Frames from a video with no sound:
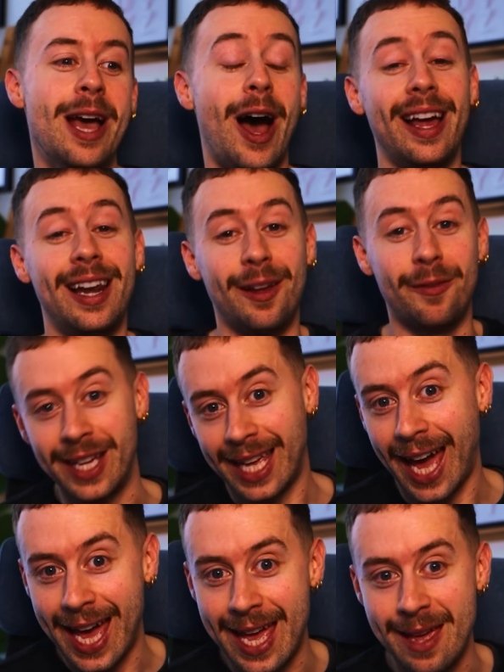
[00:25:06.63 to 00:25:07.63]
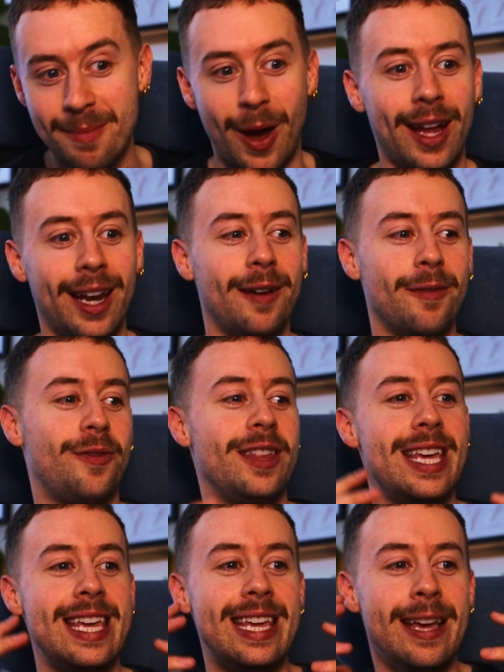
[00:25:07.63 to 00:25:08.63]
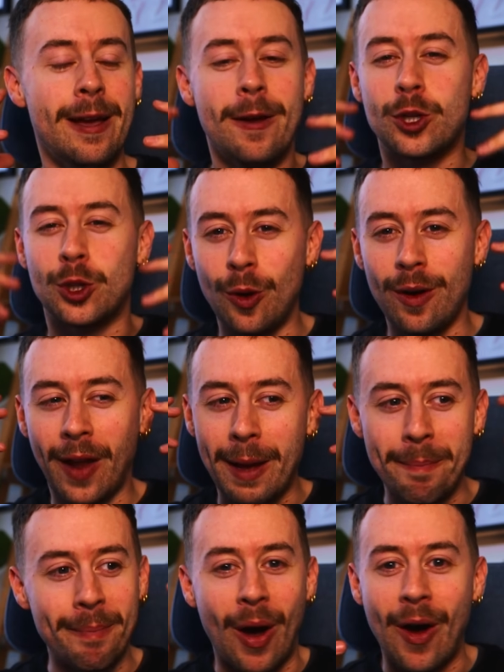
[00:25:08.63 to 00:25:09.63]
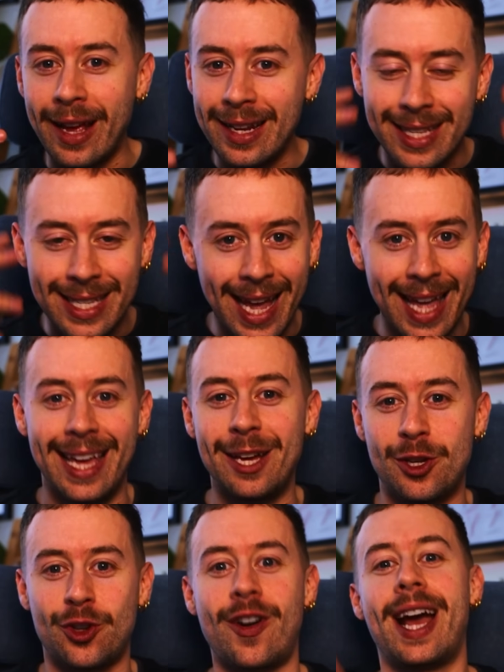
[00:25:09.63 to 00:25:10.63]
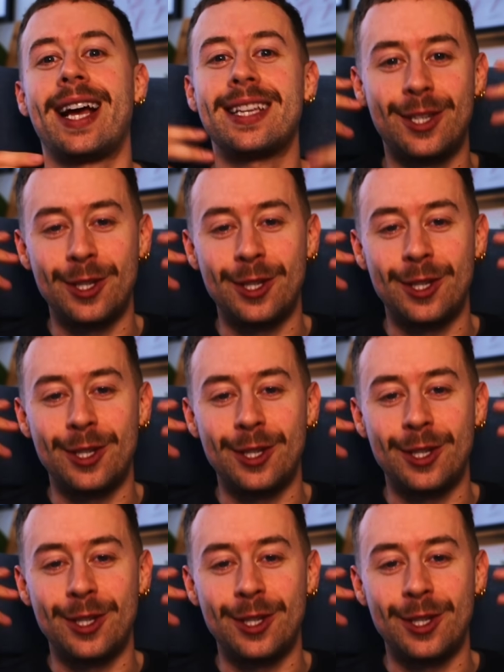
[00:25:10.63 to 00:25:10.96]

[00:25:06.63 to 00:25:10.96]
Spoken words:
I love the game. I love the sort of like mindset it attracts.